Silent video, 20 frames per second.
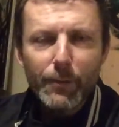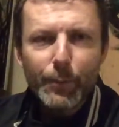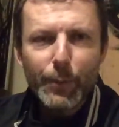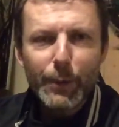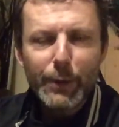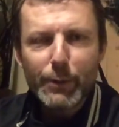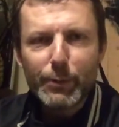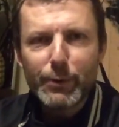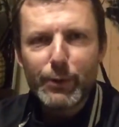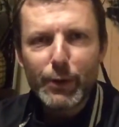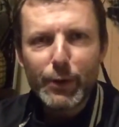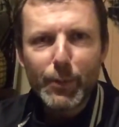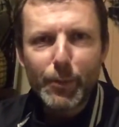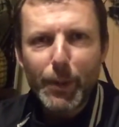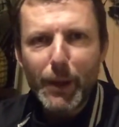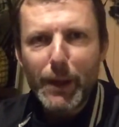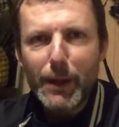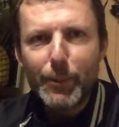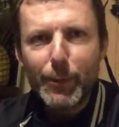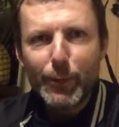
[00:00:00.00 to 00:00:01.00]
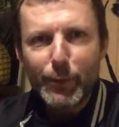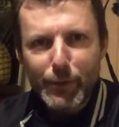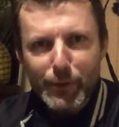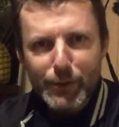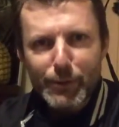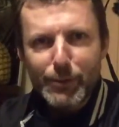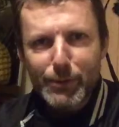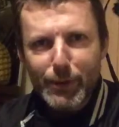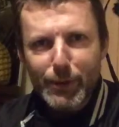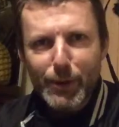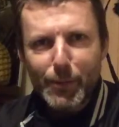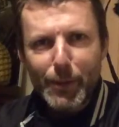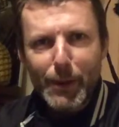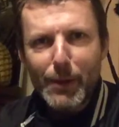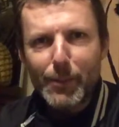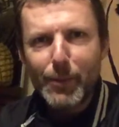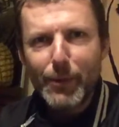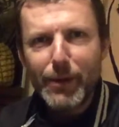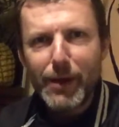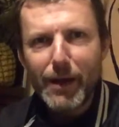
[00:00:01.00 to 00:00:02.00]
But there was other people, because there was other
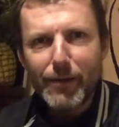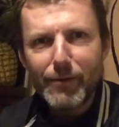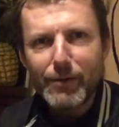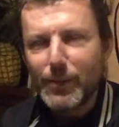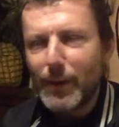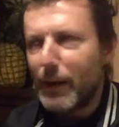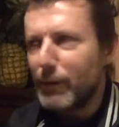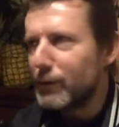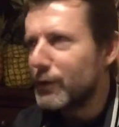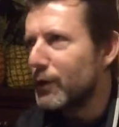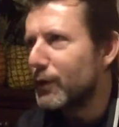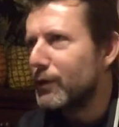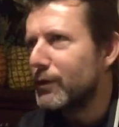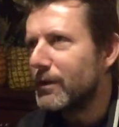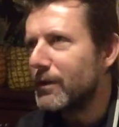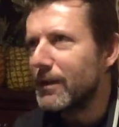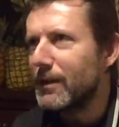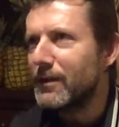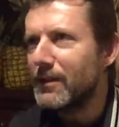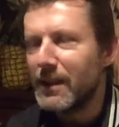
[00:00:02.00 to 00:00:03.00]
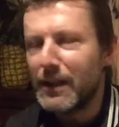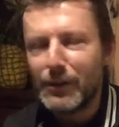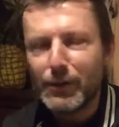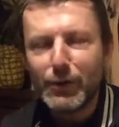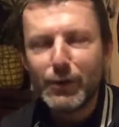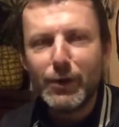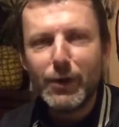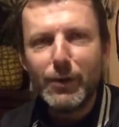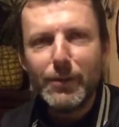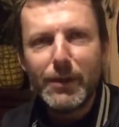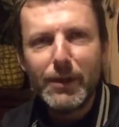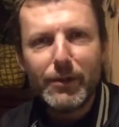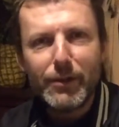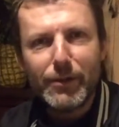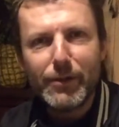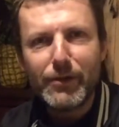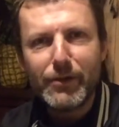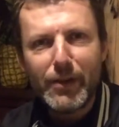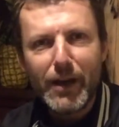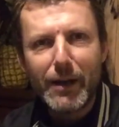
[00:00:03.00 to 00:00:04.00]
people there as well, tutting, because they'd just come in and
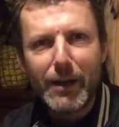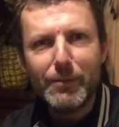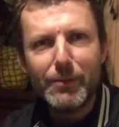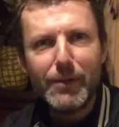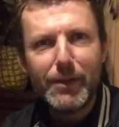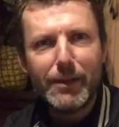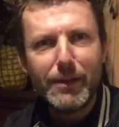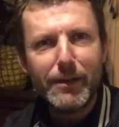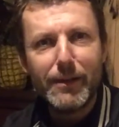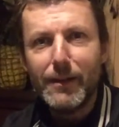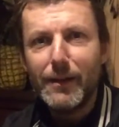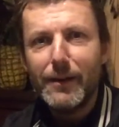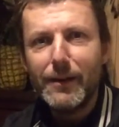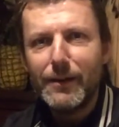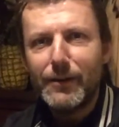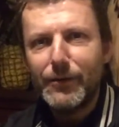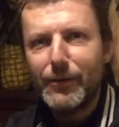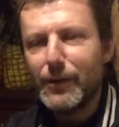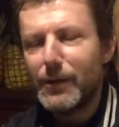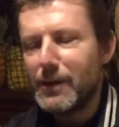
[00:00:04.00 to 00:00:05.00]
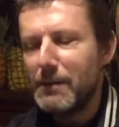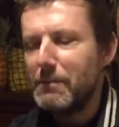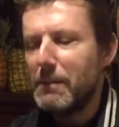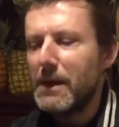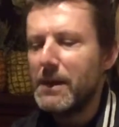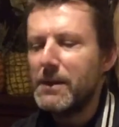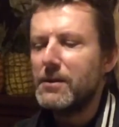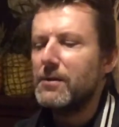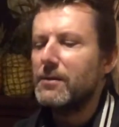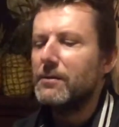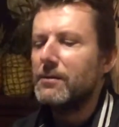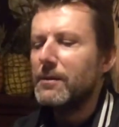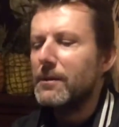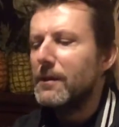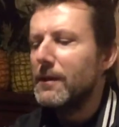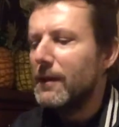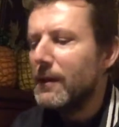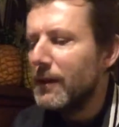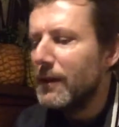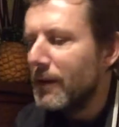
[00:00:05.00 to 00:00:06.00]
done the same thing. It's fucking mental.
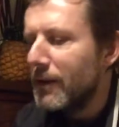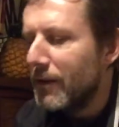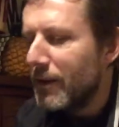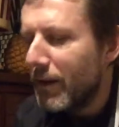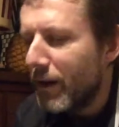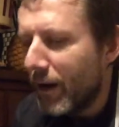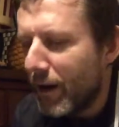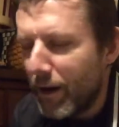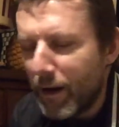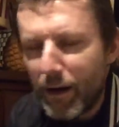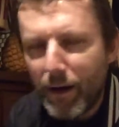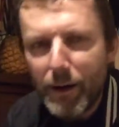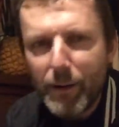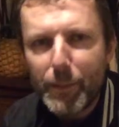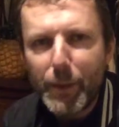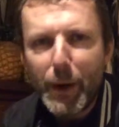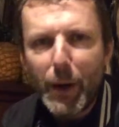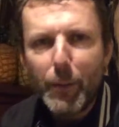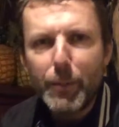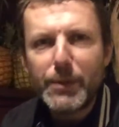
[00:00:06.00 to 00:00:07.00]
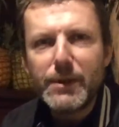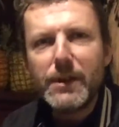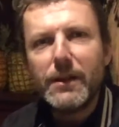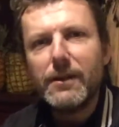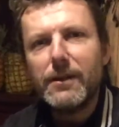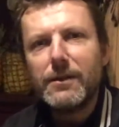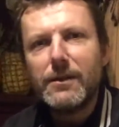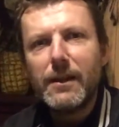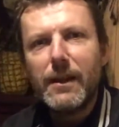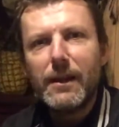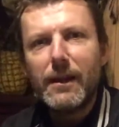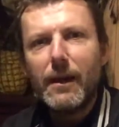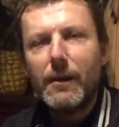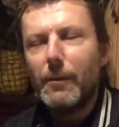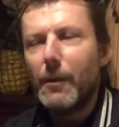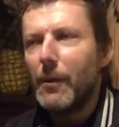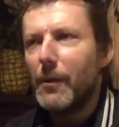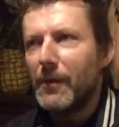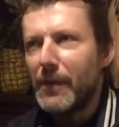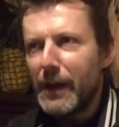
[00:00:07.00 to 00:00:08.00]
But I pretended to...
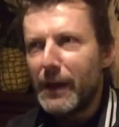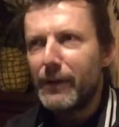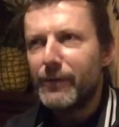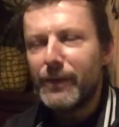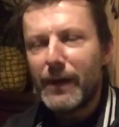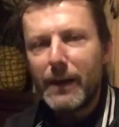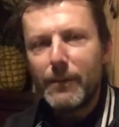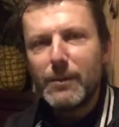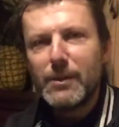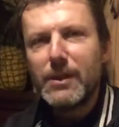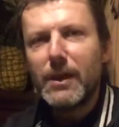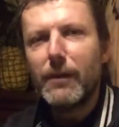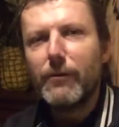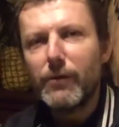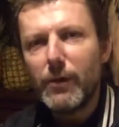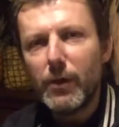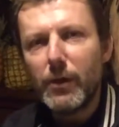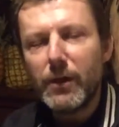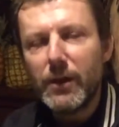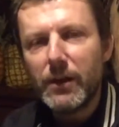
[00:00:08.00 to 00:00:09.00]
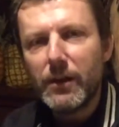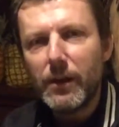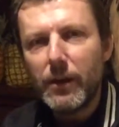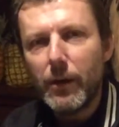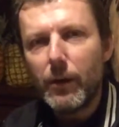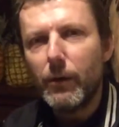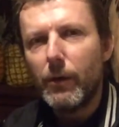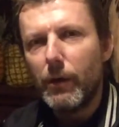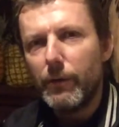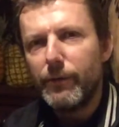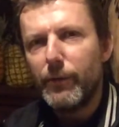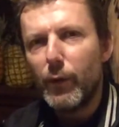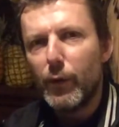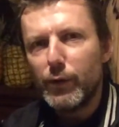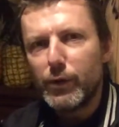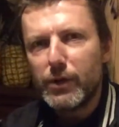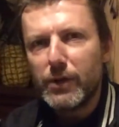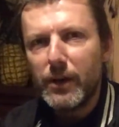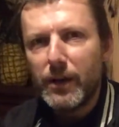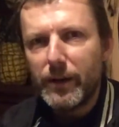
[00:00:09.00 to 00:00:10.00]
Then I found myself looking...
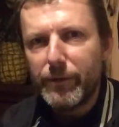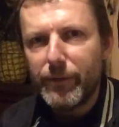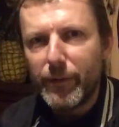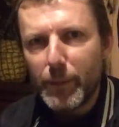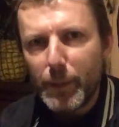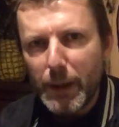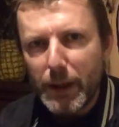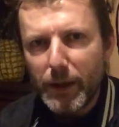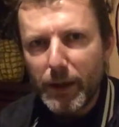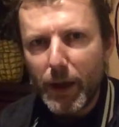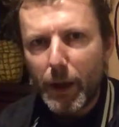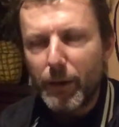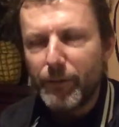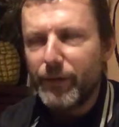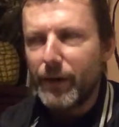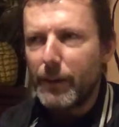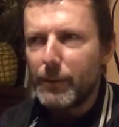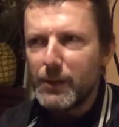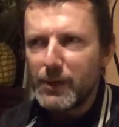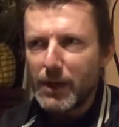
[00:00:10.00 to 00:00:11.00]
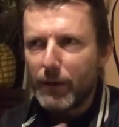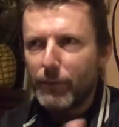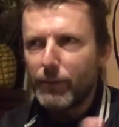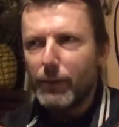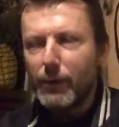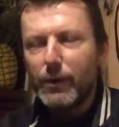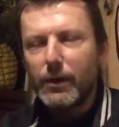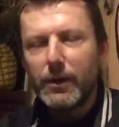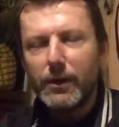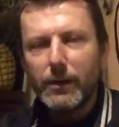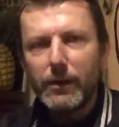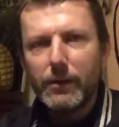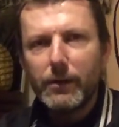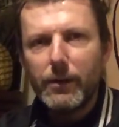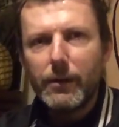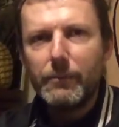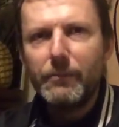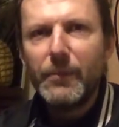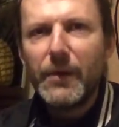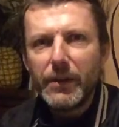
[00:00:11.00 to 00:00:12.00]
Unfortunately for me, though, I found myself looking at
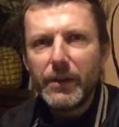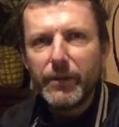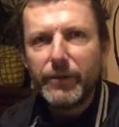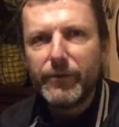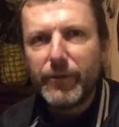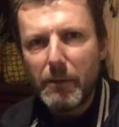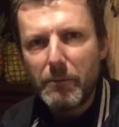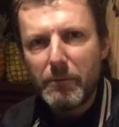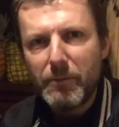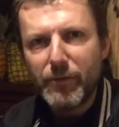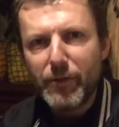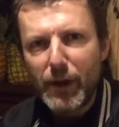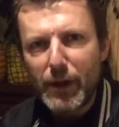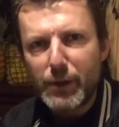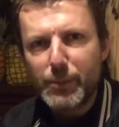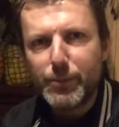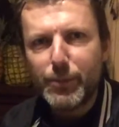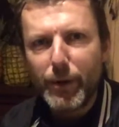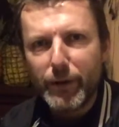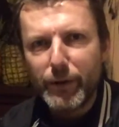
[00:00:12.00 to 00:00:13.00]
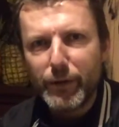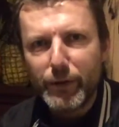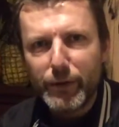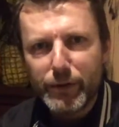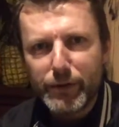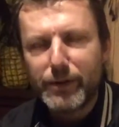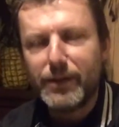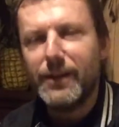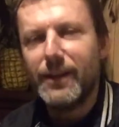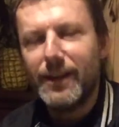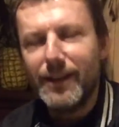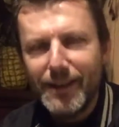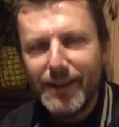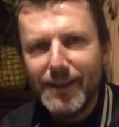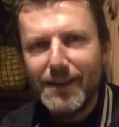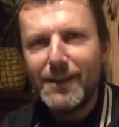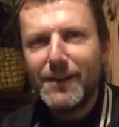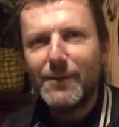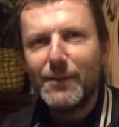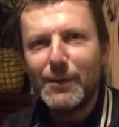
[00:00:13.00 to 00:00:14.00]
the Femfresh products,
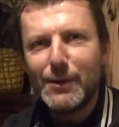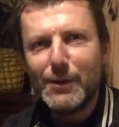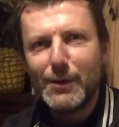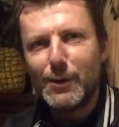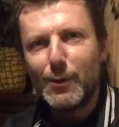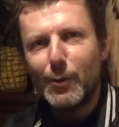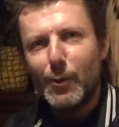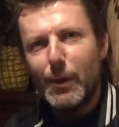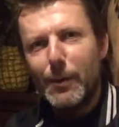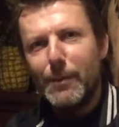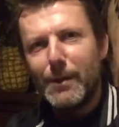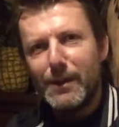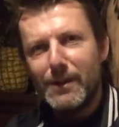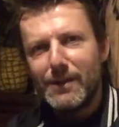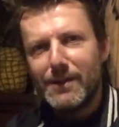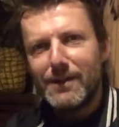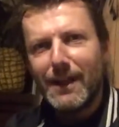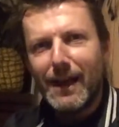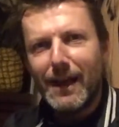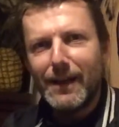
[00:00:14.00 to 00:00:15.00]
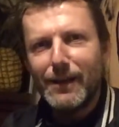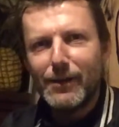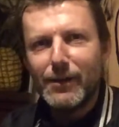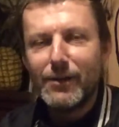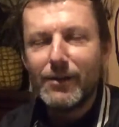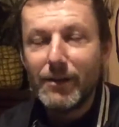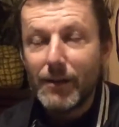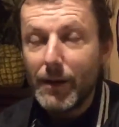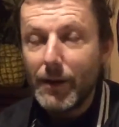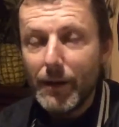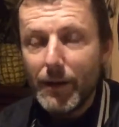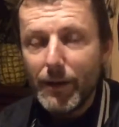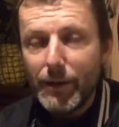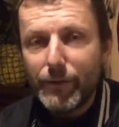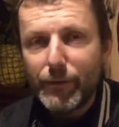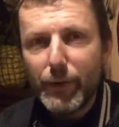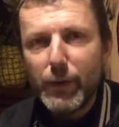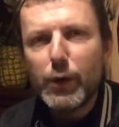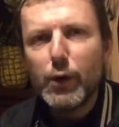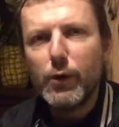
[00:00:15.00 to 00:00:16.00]
which is the women's...
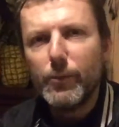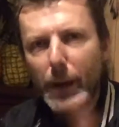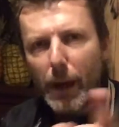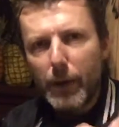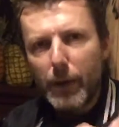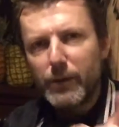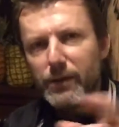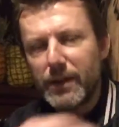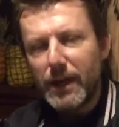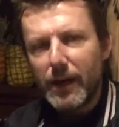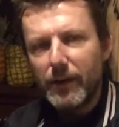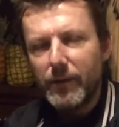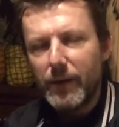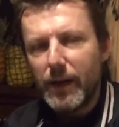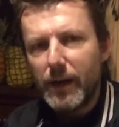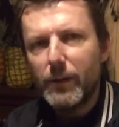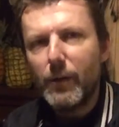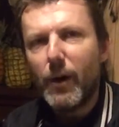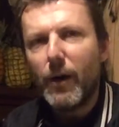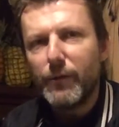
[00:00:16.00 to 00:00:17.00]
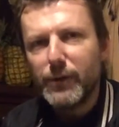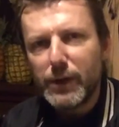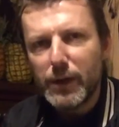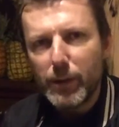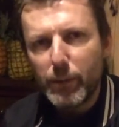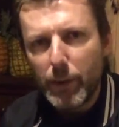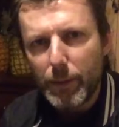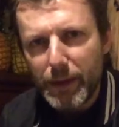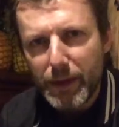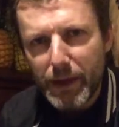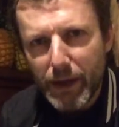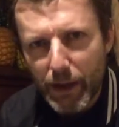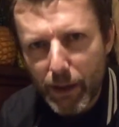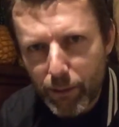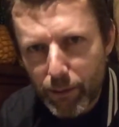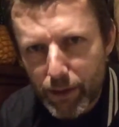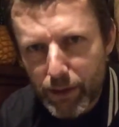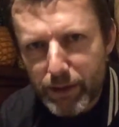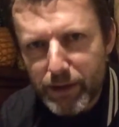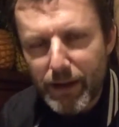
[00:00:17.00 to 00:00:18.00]
For you blokes out there, obviously the women know
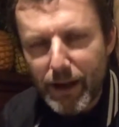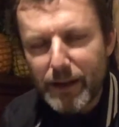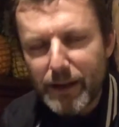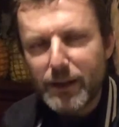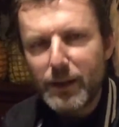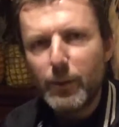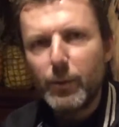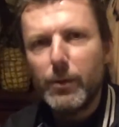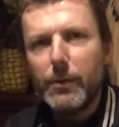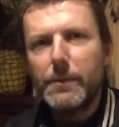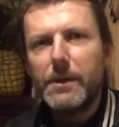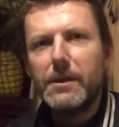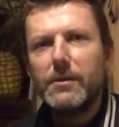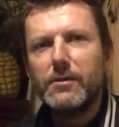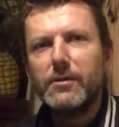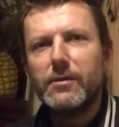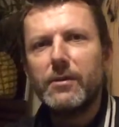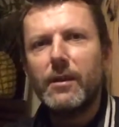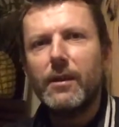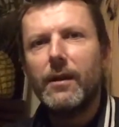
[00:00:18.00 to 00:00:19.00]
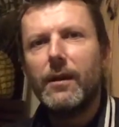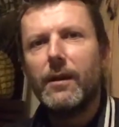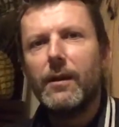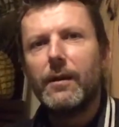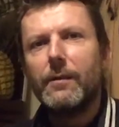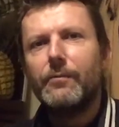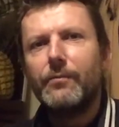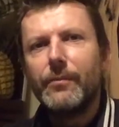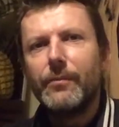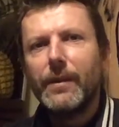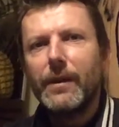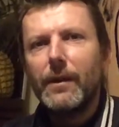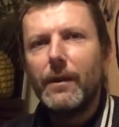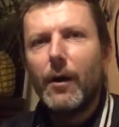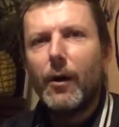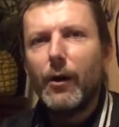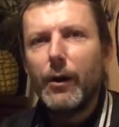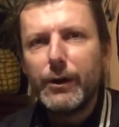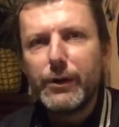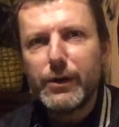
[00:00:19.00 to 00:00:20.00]
this. That's the women's
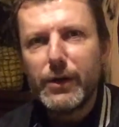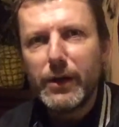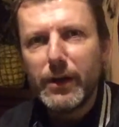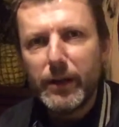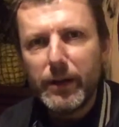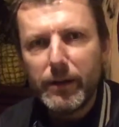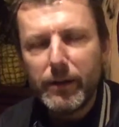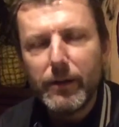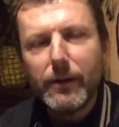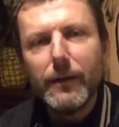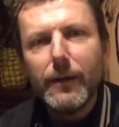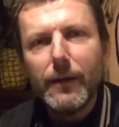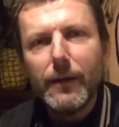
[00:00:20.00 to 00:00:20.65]
hygiene